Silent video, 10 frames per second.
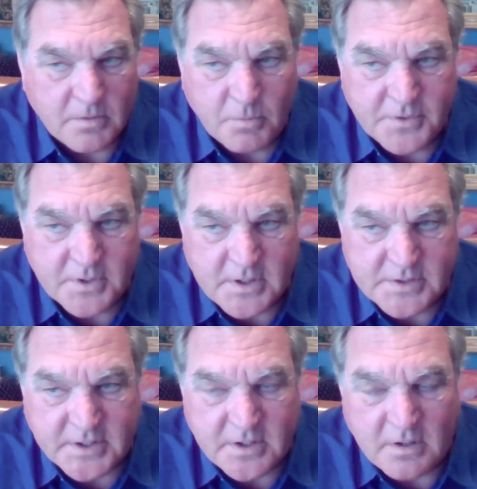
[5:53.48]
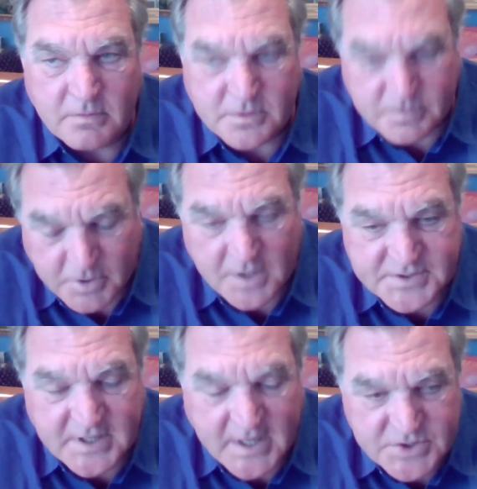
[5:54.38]
within the executive
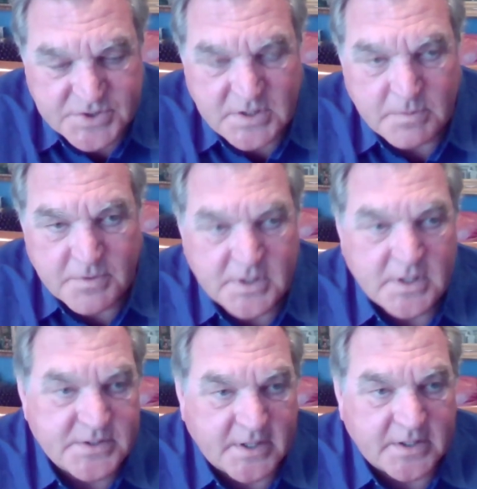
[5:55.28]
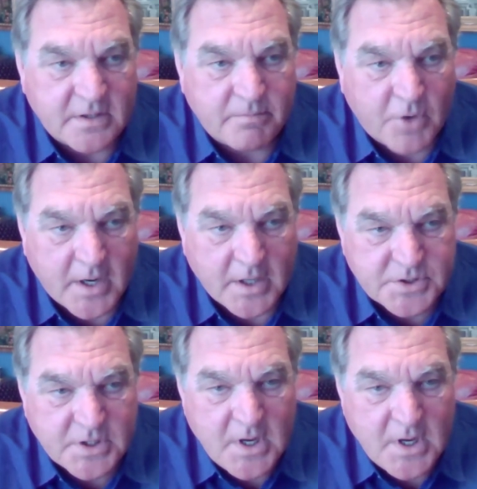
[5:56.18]
policy agency within the executive branch.